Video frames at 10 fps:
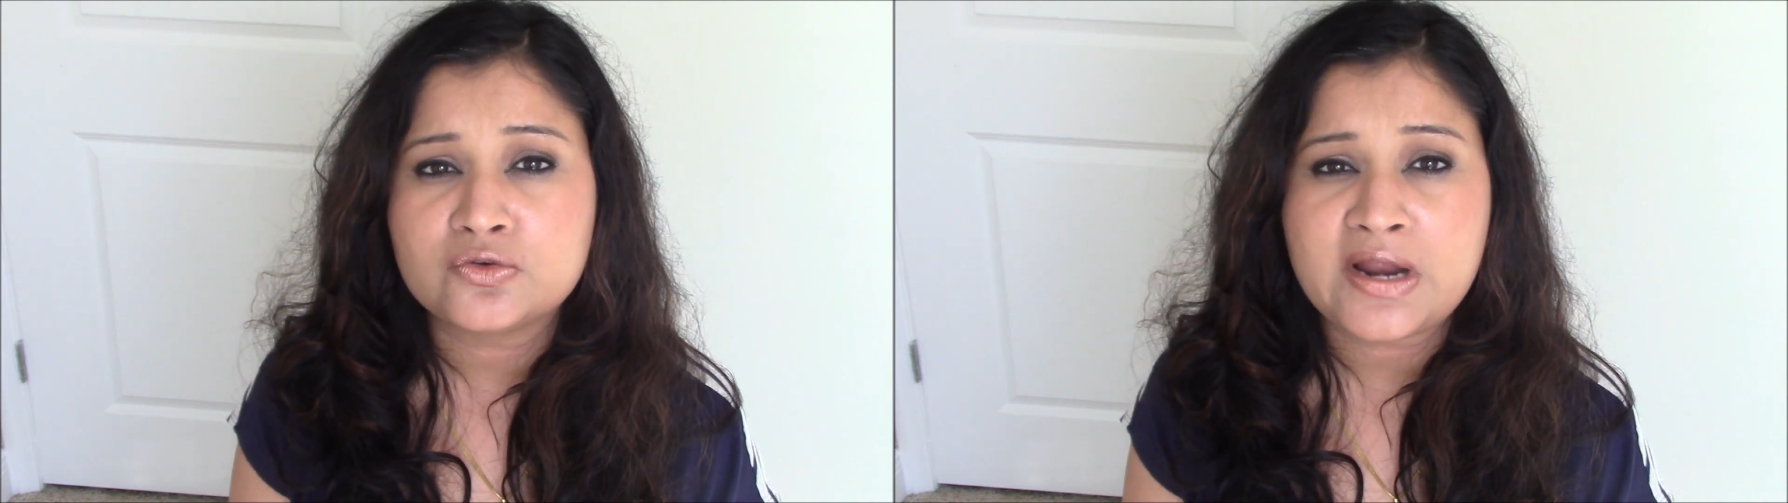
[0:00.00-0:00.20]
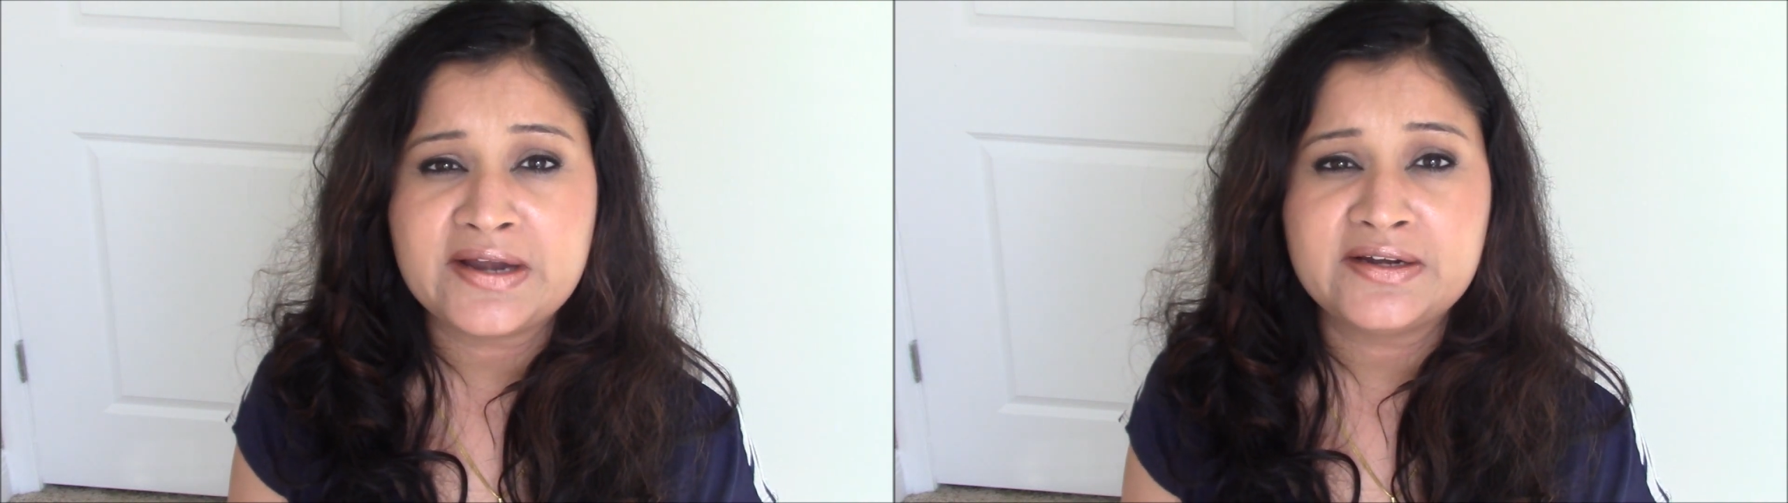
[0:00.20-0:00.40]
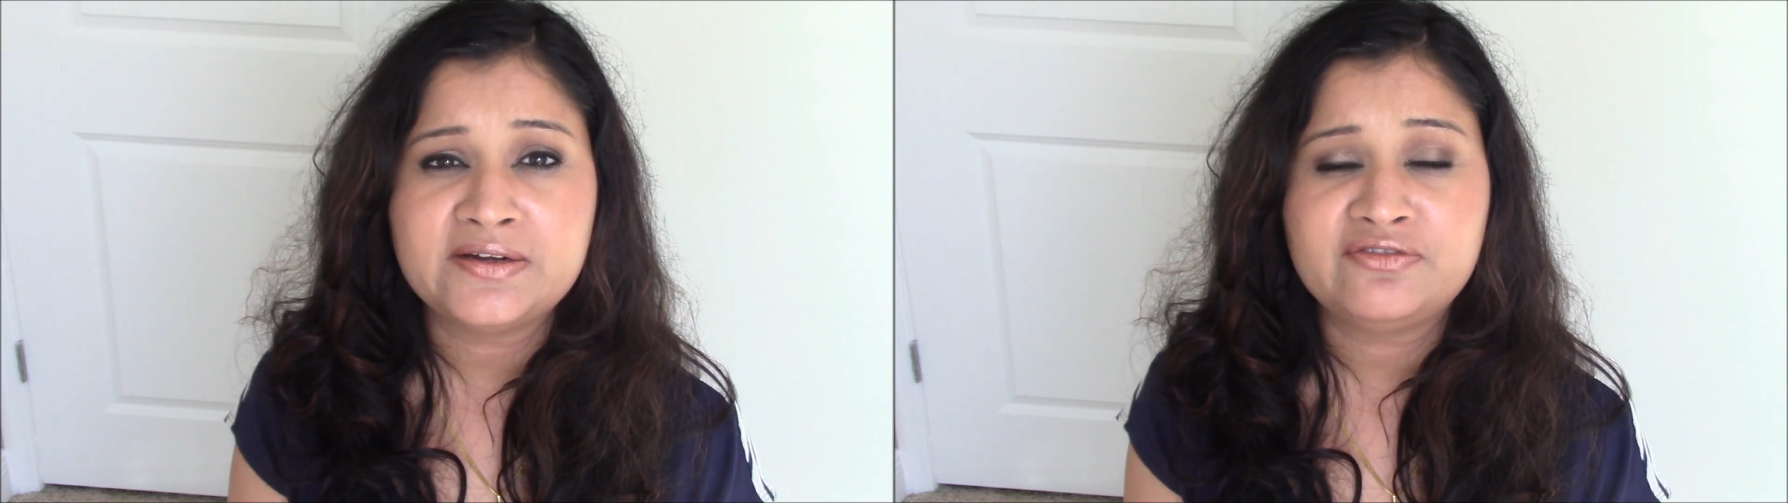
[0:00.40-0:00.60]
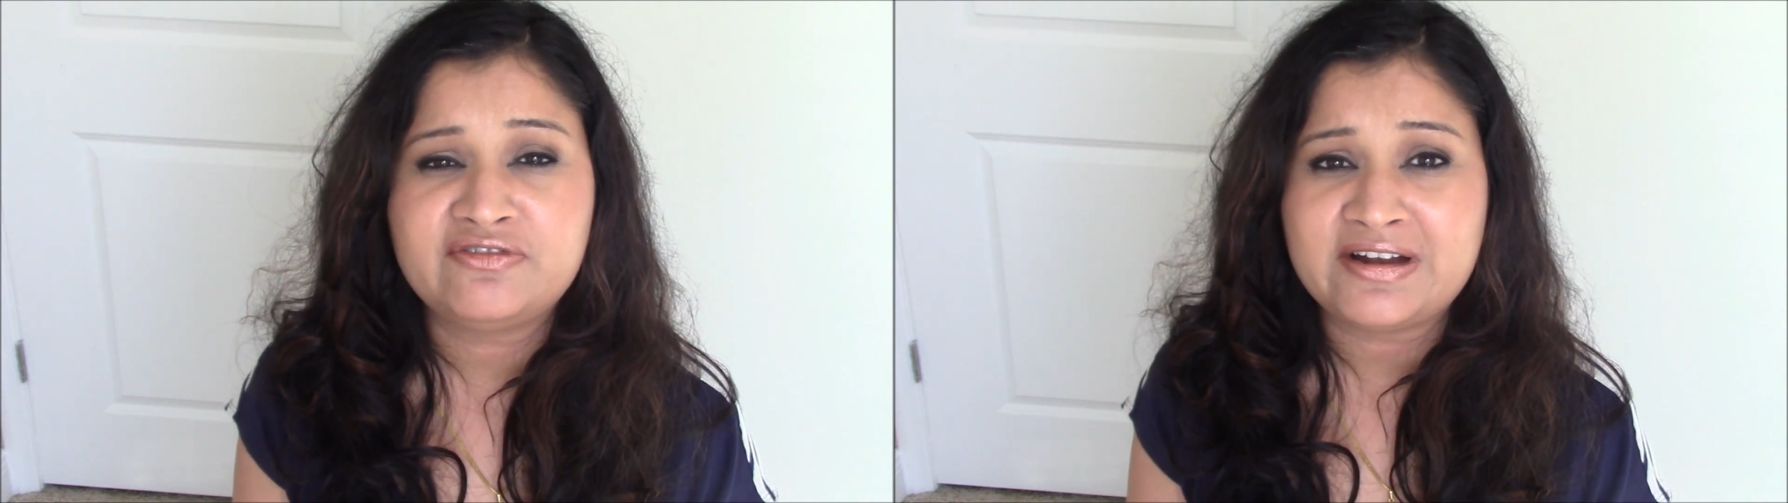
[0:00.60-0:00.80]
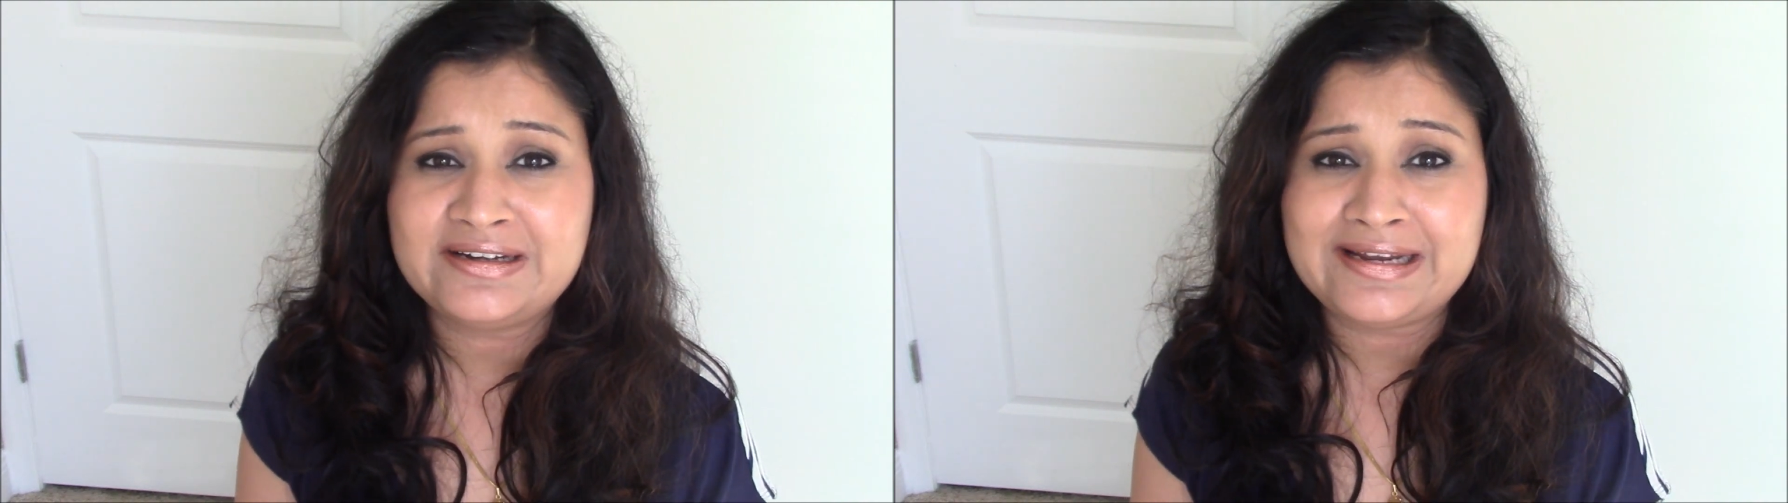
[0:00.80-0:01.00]
I didn't
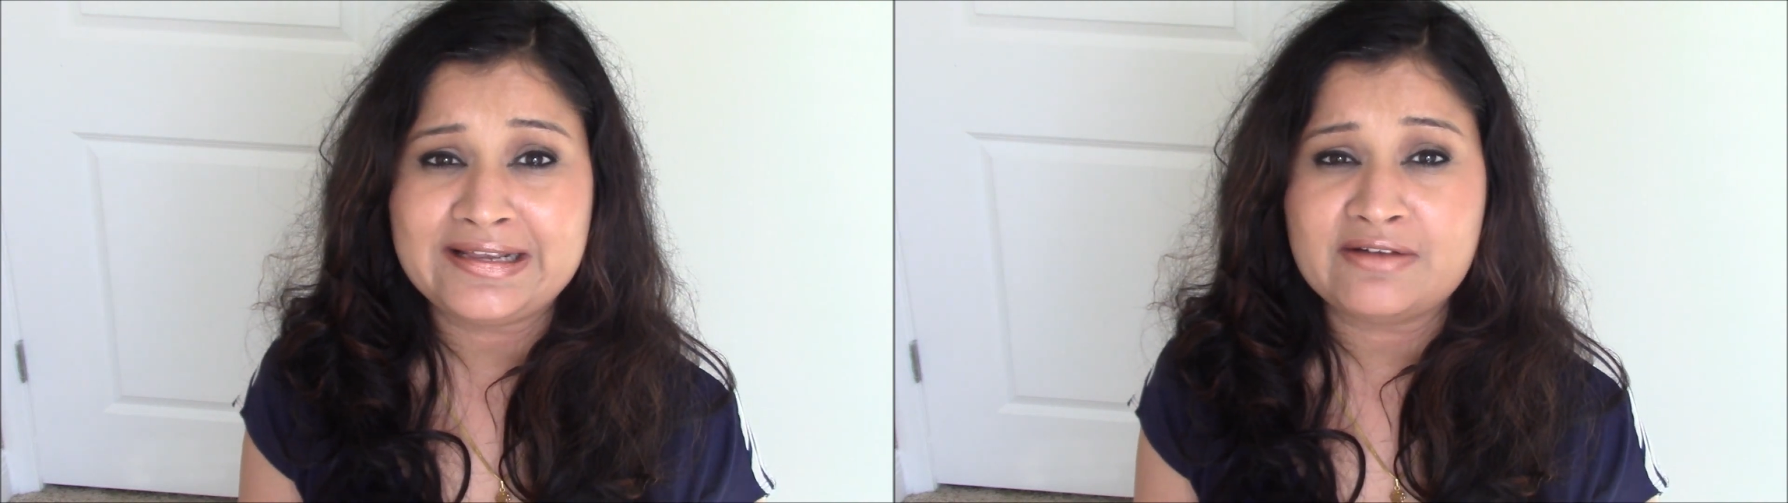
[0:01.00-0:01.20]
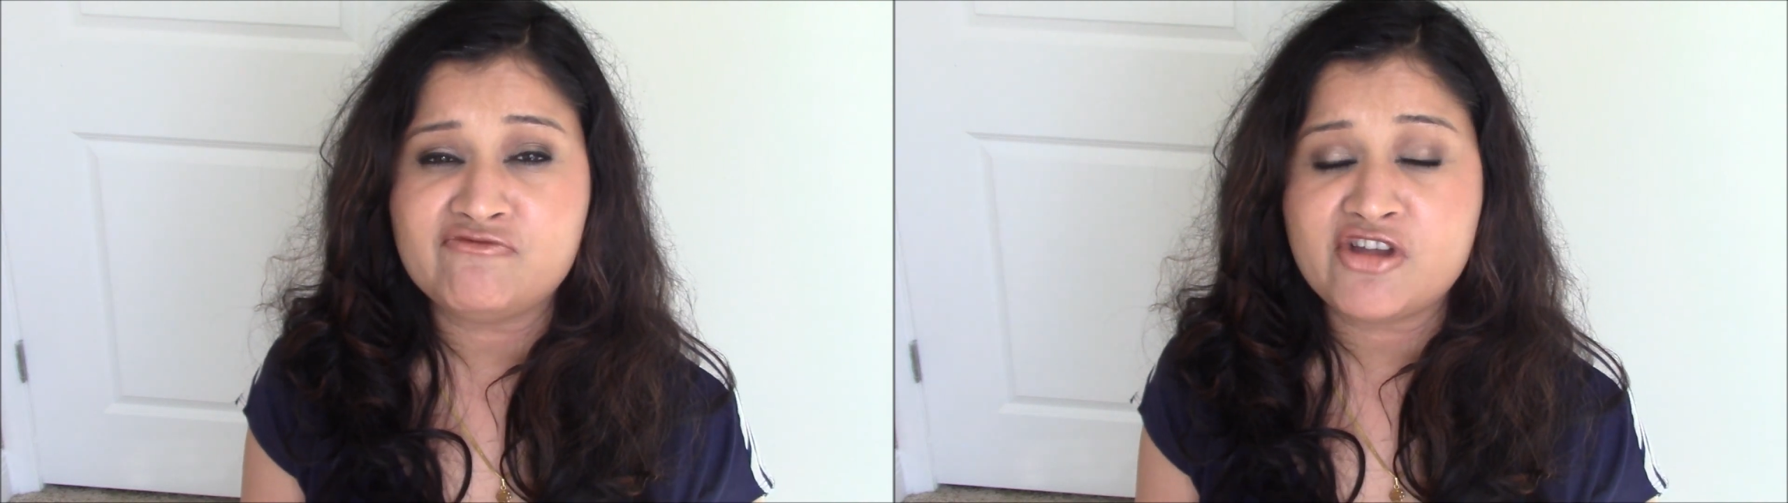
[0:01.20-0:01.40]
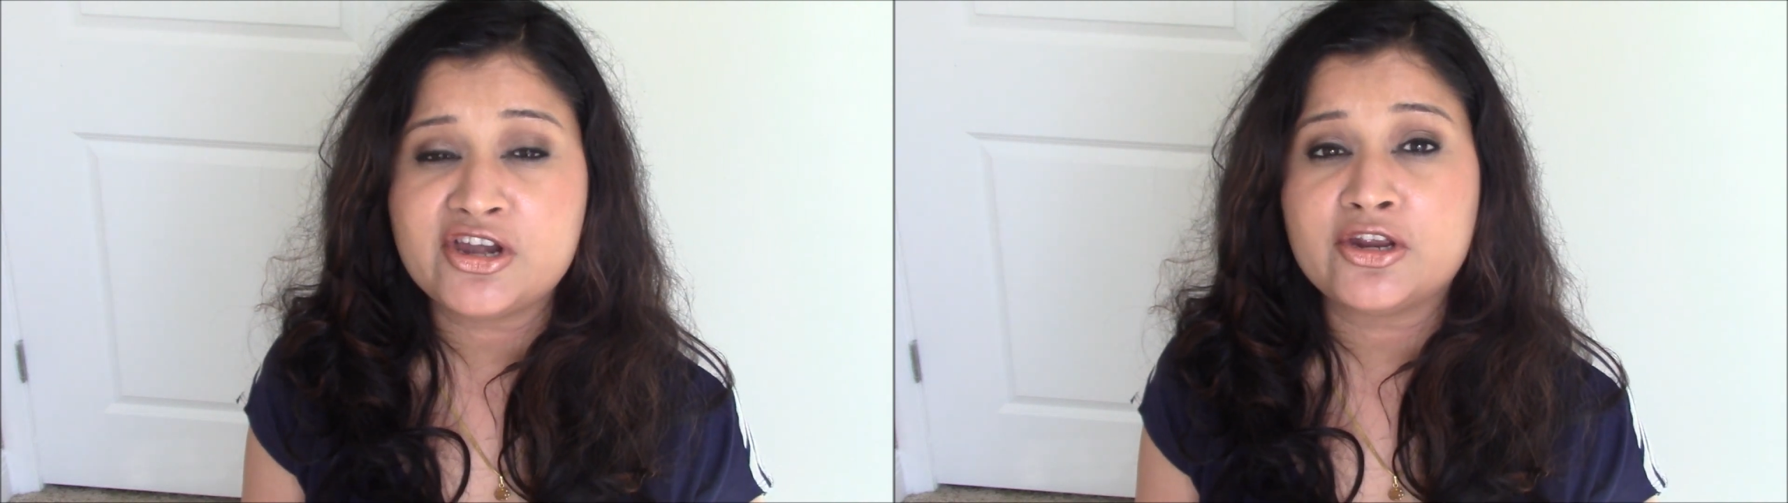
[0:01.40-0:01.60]
feel like I'm wearing